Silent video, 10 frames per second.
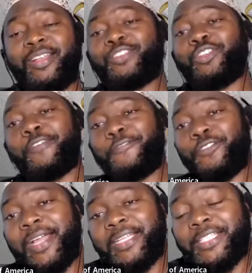So if
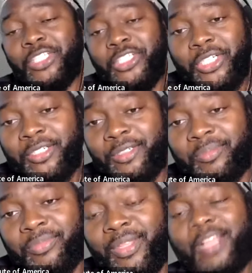you are a teacher
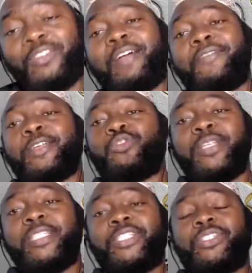and you have like
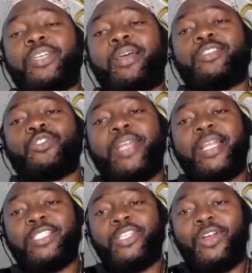20
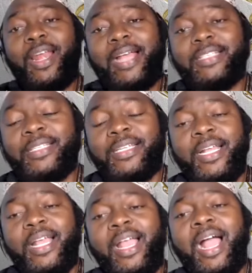students in your class,
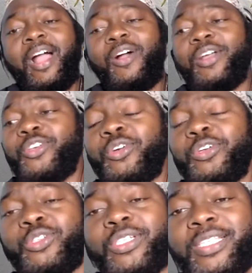how are you
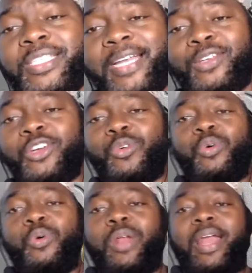going to decide, you know,
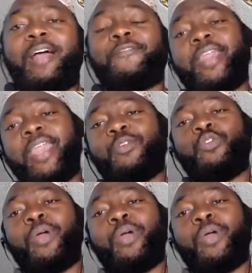who will have an A